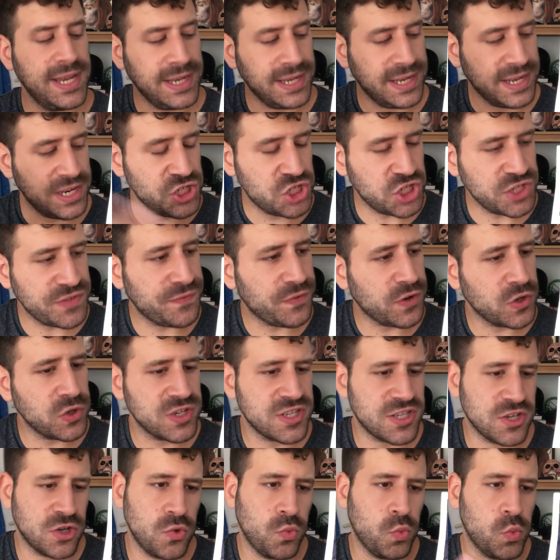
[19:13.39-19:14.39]
and I just
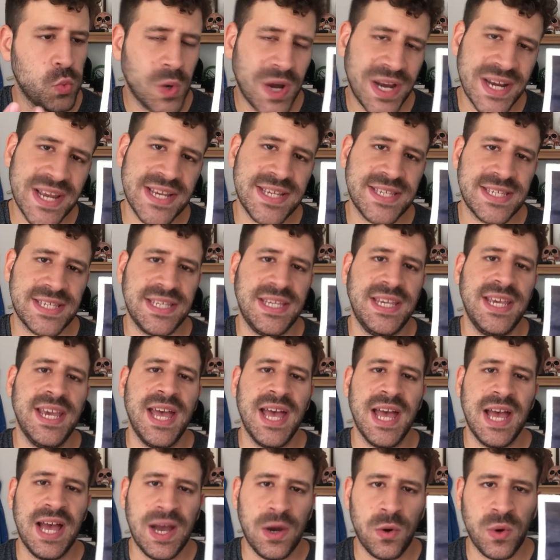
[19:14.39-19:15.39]
focus on what I see,
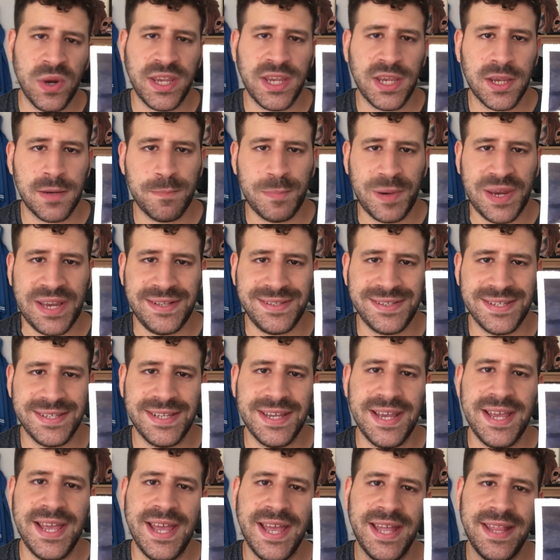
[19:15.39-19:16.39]
how I can paint
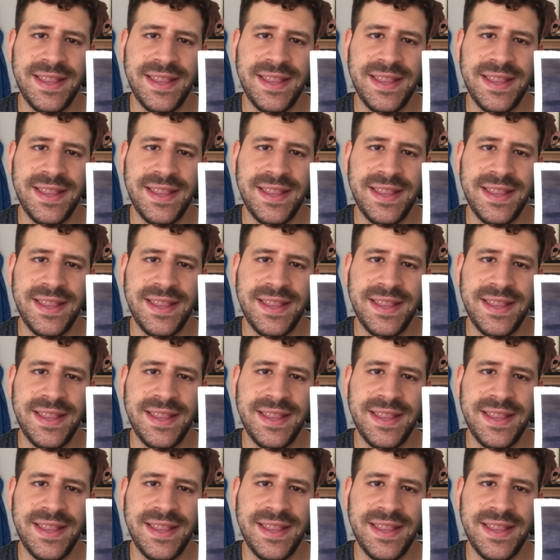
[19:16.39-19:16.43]
it,